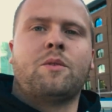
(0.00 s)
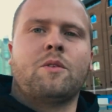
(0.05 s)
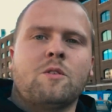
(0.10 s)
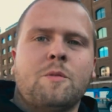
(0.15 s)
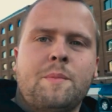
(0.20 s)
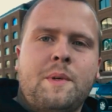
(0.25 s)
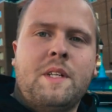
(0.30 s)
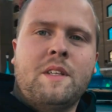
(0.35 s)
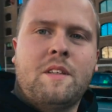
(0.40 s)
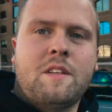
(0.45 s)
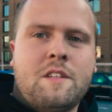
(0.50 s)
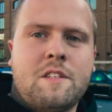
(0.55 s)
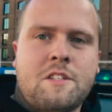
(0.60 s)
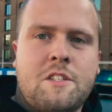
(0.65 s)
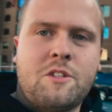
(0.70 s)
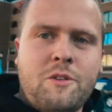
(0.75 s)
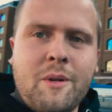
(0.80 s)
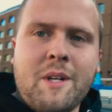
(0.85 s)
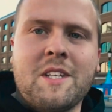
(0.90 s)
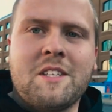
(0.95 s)
roaming these
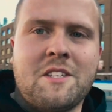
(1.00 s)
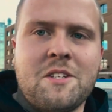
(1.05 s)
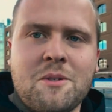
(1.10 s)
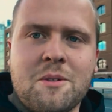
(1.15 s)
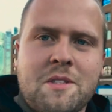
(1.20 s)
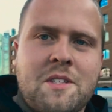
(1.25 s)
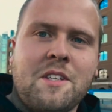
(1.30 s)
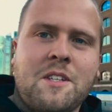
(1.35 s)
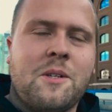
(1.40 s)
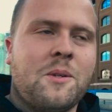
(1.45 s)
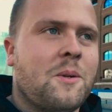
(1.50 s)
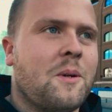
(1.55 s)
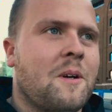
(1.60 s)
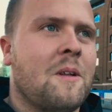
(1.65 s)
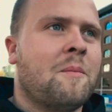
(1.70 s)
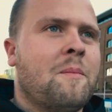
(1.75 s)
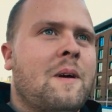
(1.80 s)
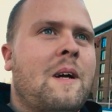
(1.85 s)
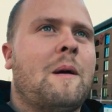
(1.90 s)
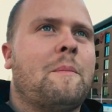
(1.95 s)
streets using
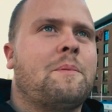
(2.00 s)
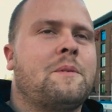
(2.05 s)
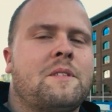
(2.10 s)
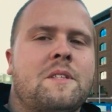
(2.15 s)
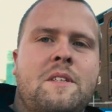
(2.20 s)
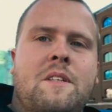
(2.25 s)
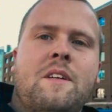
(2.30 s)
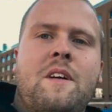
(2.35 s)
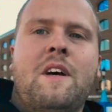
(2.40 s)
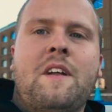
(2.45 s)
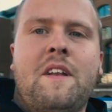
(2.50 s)
Google Maps,